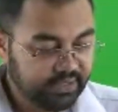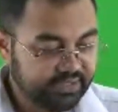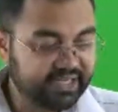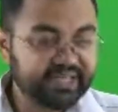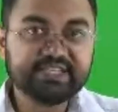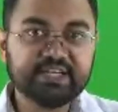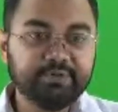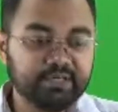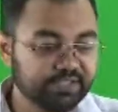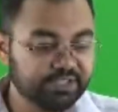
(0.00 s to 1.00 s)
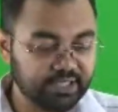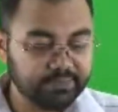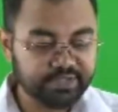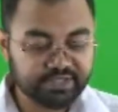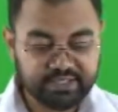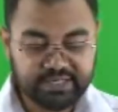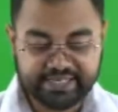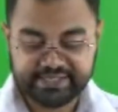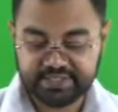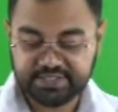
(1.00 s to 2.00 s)
Second statement is GM mustard
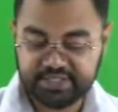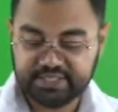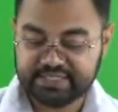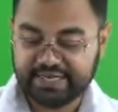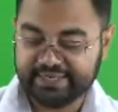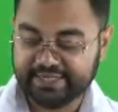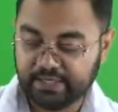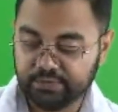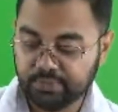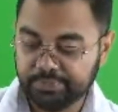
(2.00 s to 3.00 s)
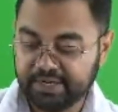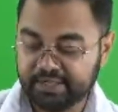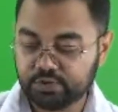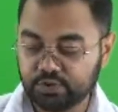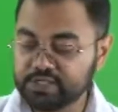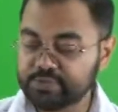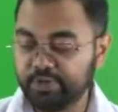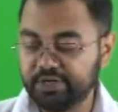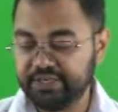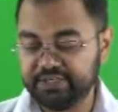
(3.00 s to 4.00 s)
has the genes that allow the plant cross
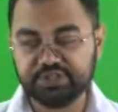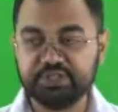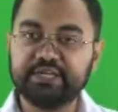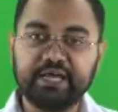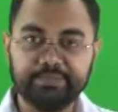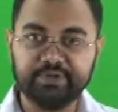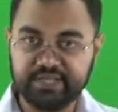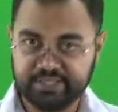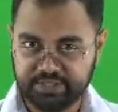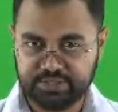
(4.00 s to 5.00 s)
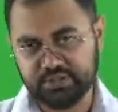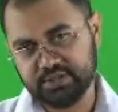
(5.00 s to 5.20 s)
pollination and hybridization.